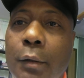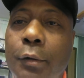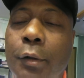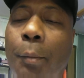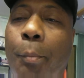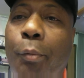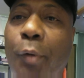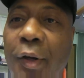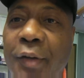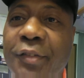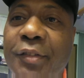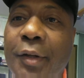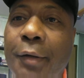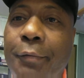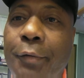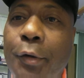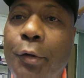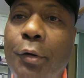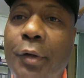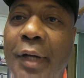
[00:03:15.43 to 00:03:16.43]
the President
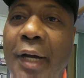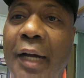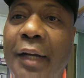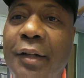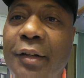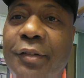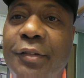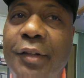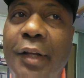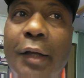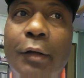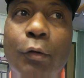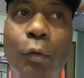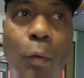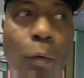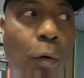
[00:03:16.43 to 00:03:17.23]
of the United States